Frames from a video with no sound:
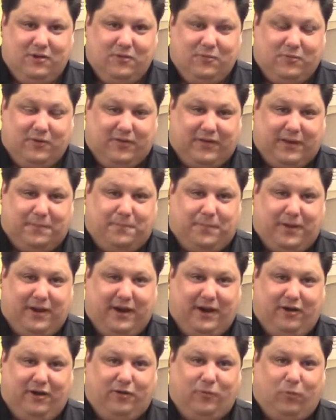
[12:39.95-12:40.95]
with a
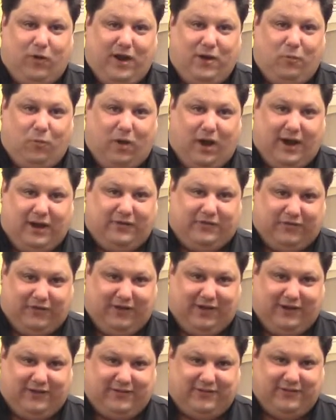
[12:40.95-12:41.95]
pear and white wine
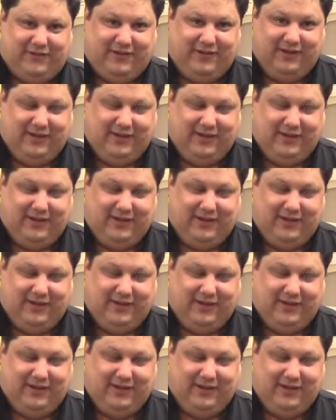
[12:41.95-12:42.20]
sauce